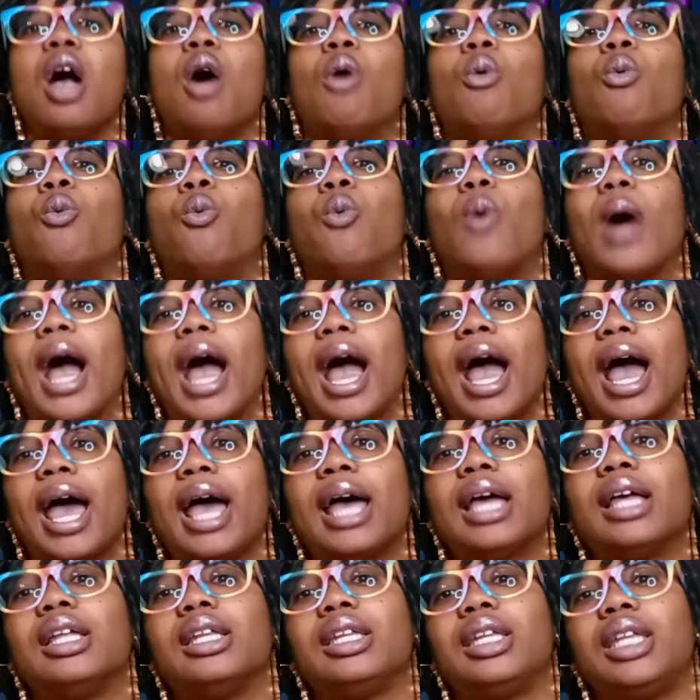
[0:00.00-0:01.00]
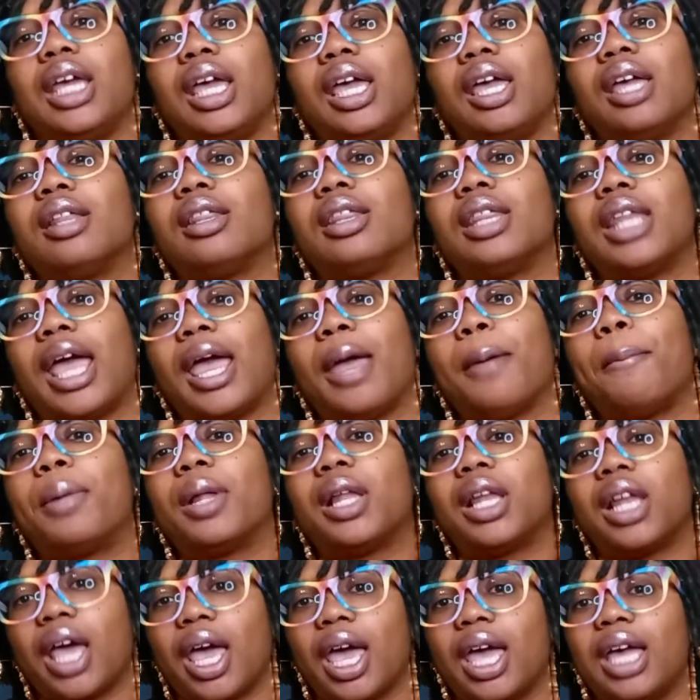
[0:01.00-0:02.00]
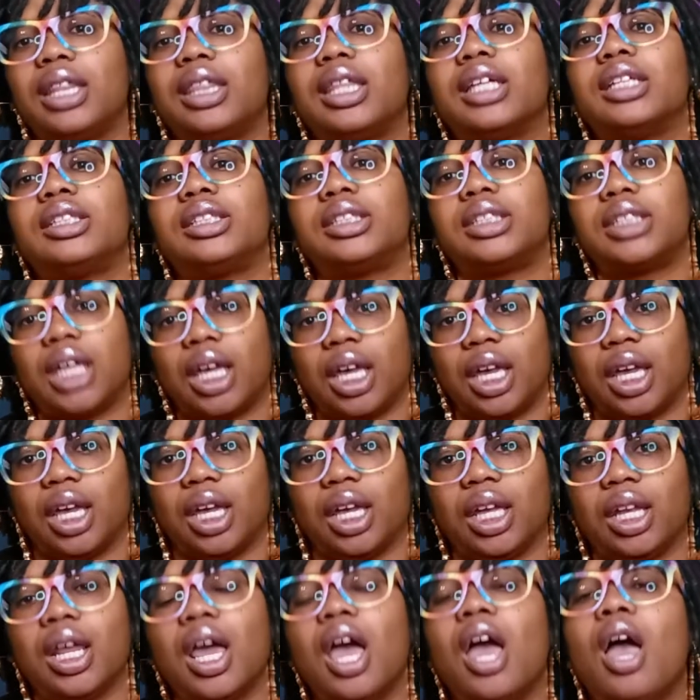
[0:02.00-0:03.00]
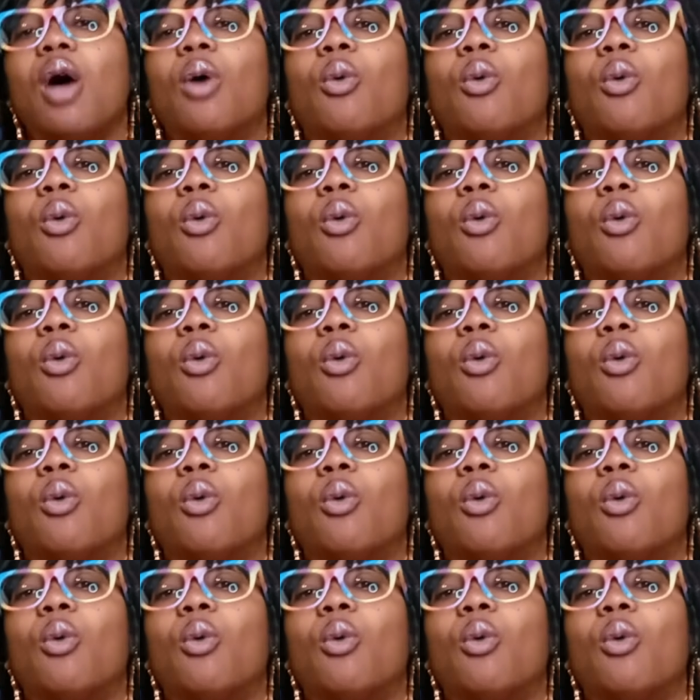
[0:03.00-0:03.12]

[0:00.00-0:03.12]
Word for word: Why didn't they play the scene